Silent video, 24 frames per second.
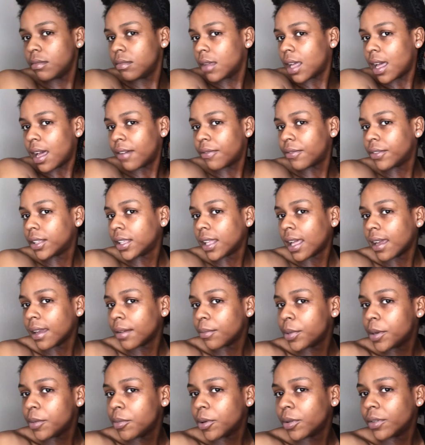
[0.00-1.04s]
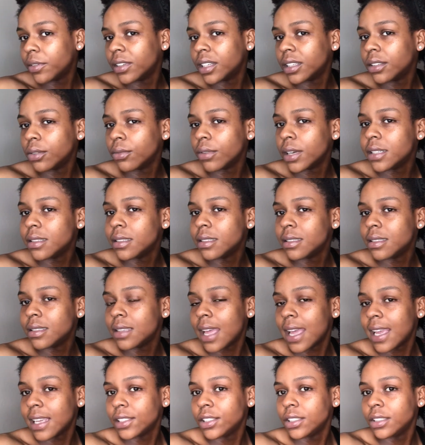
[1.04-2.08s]
I feel like people of other races
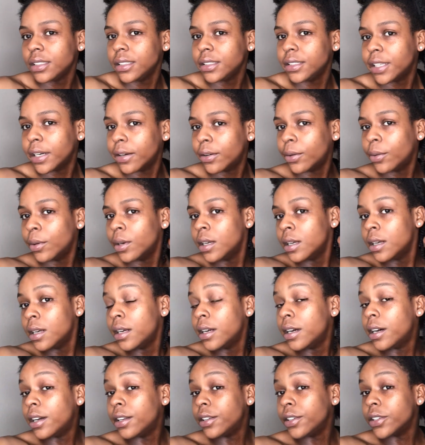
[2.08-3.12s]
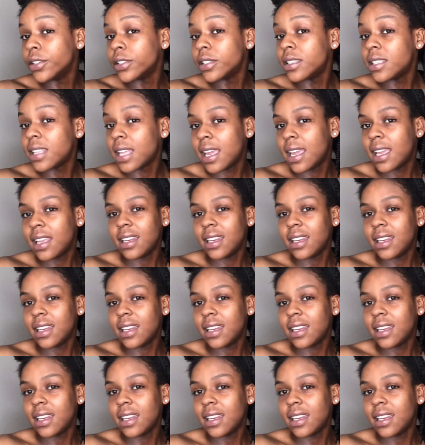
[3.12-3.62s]
actually don't understand